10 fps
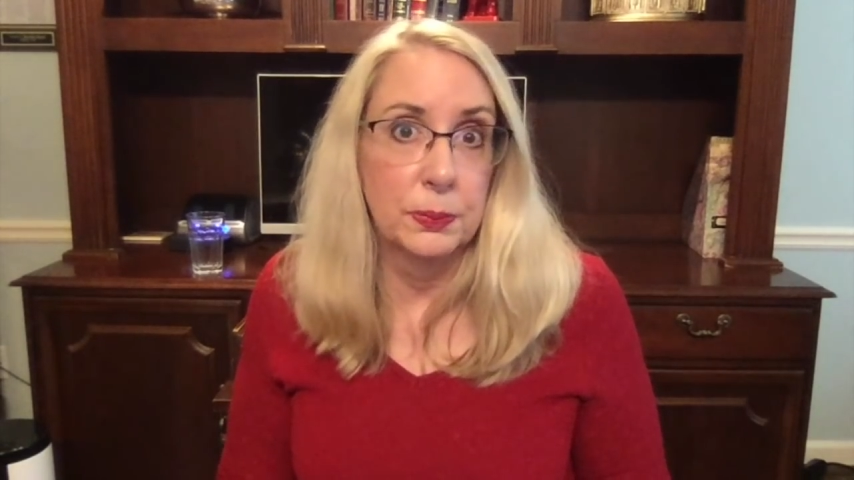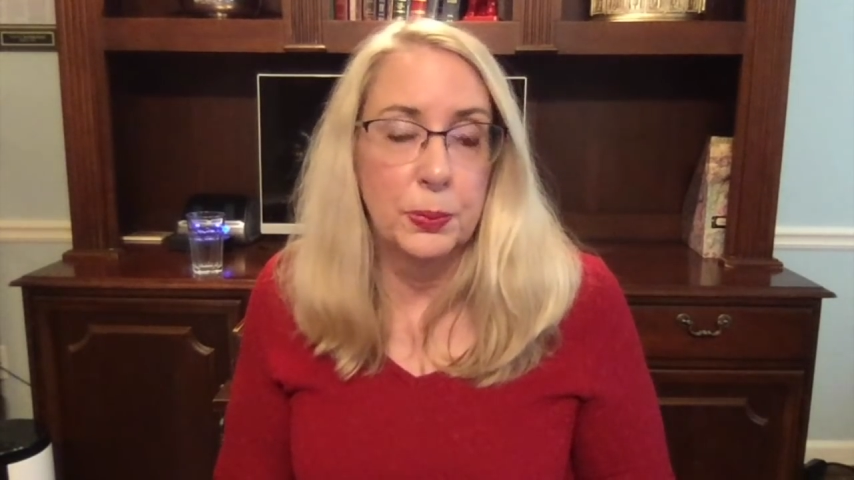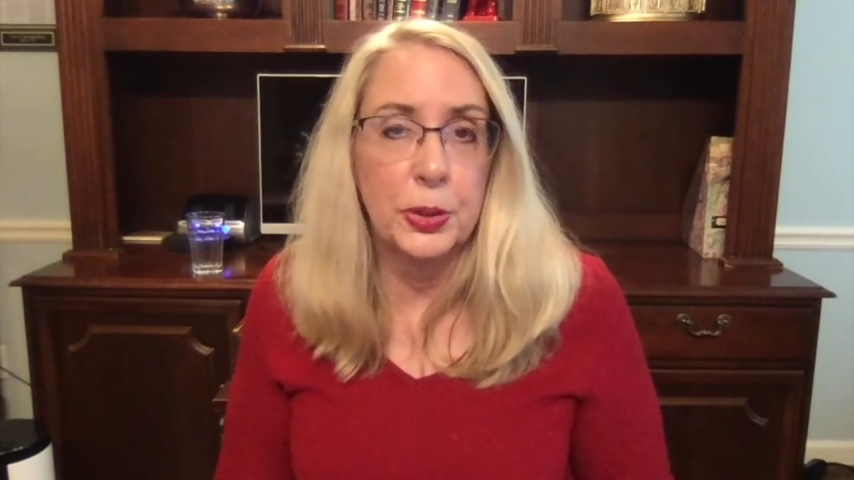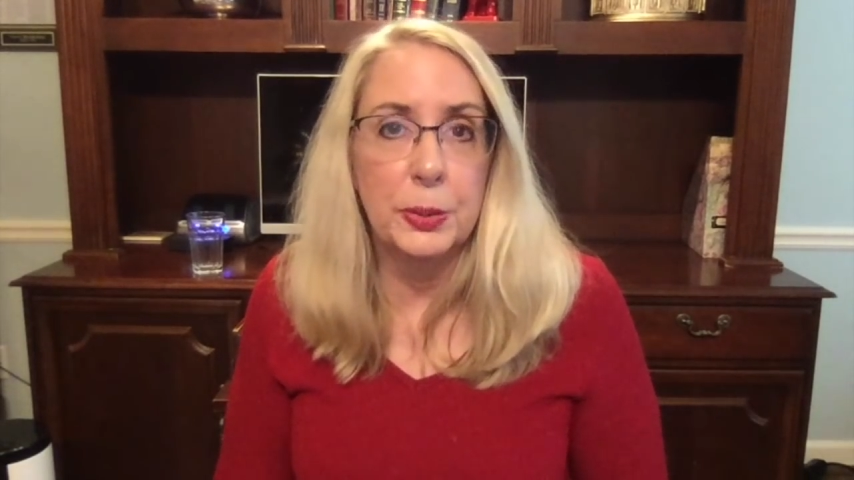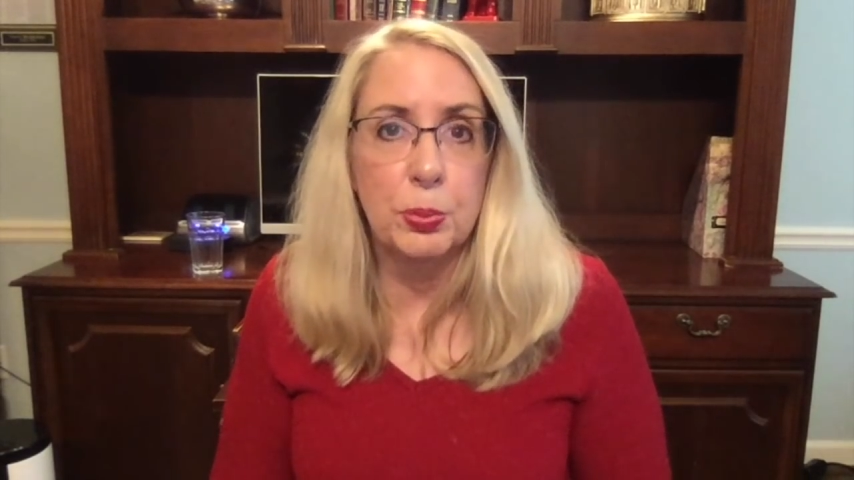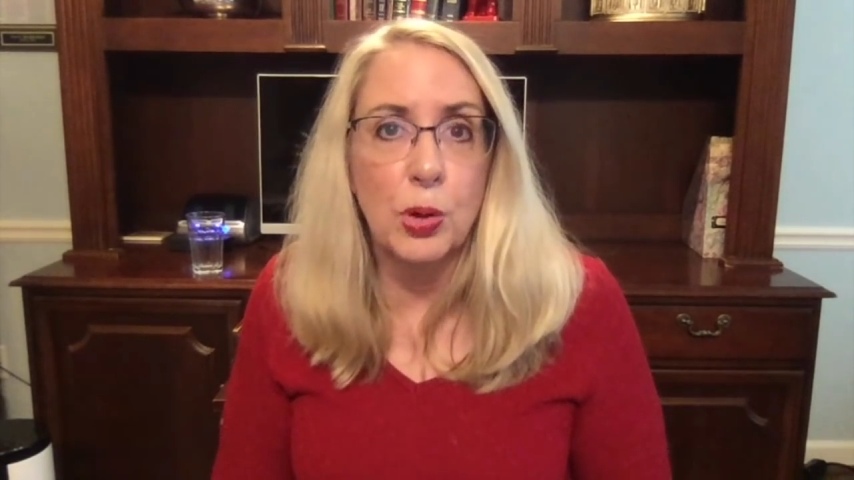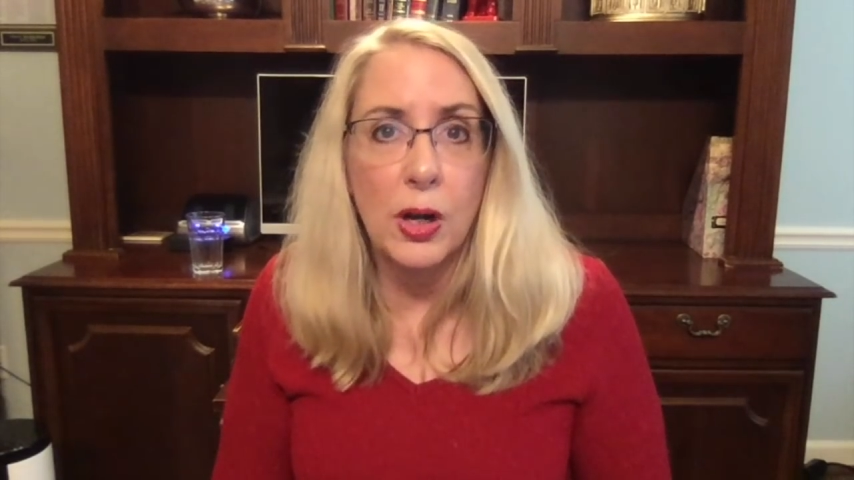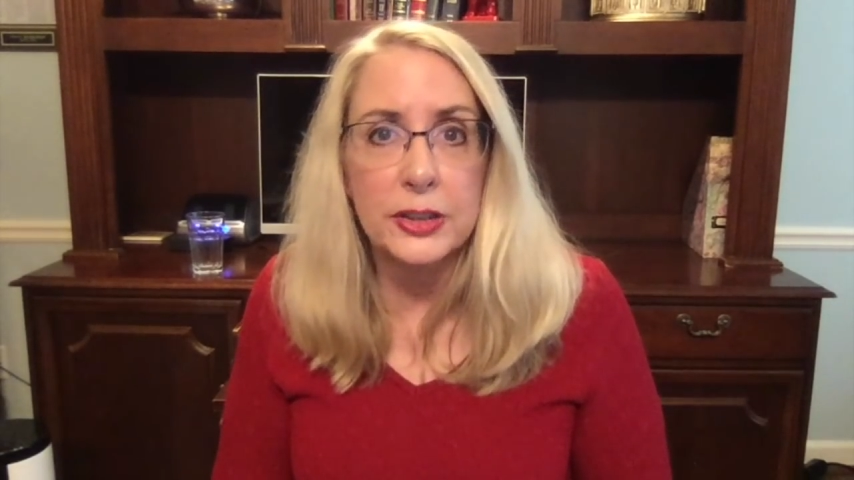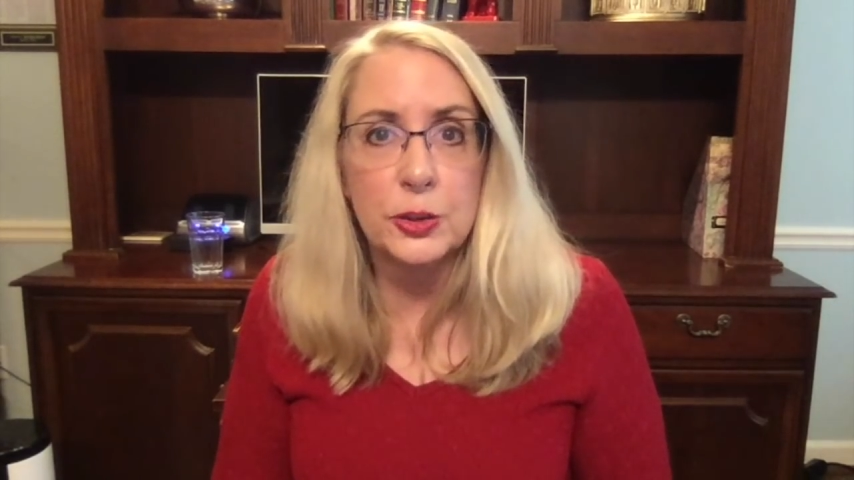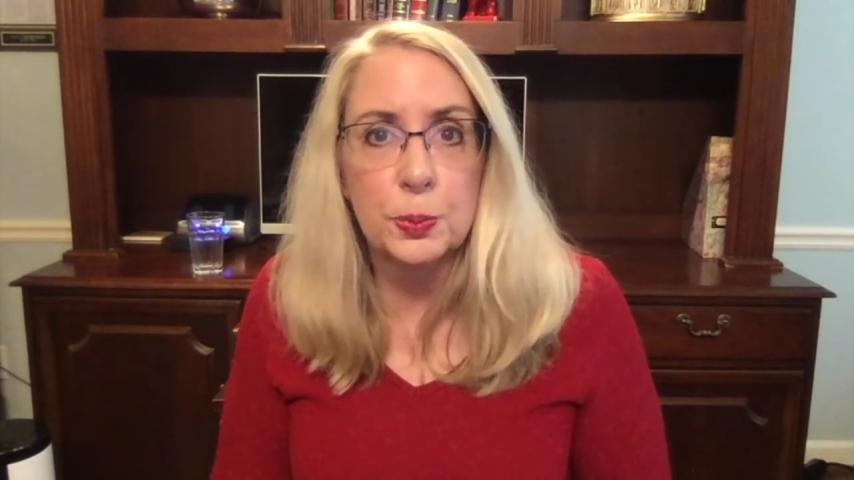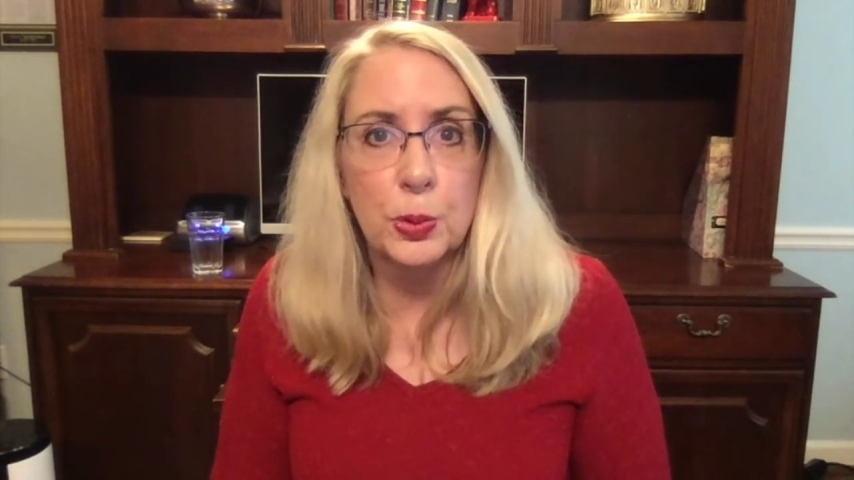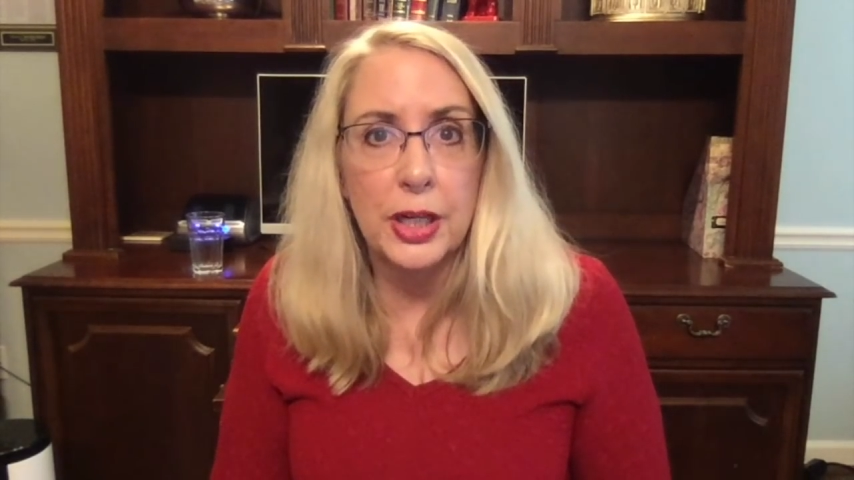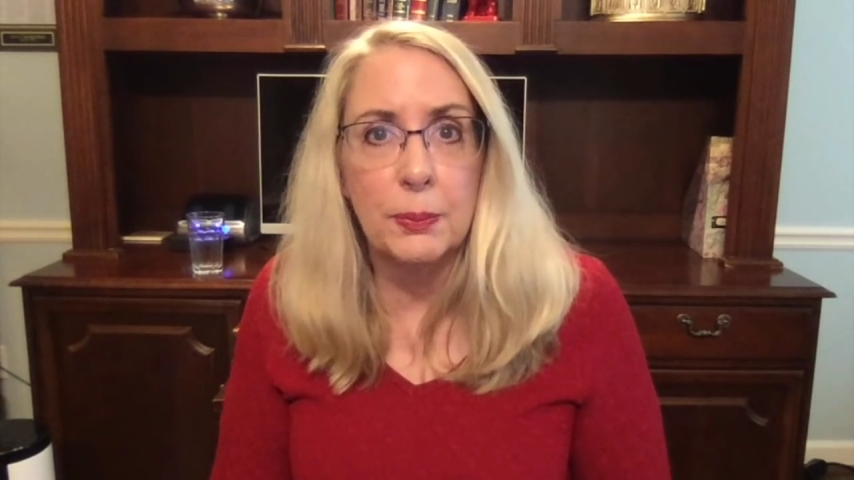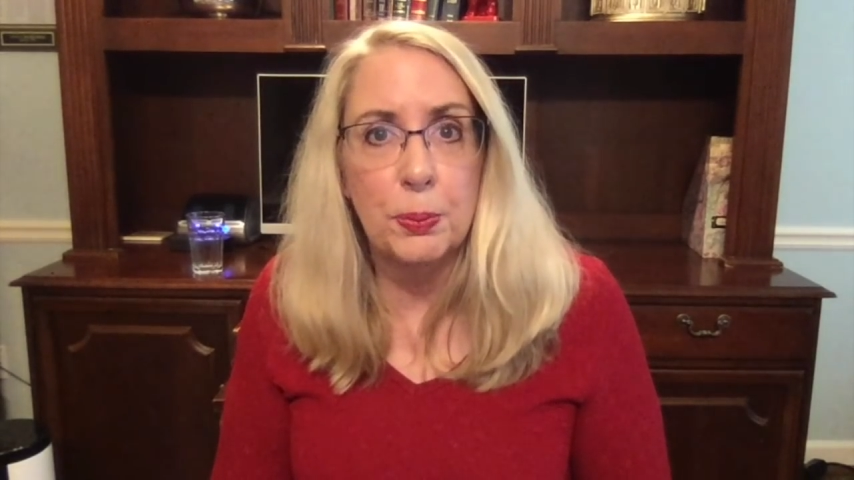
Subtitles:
pretty broad spread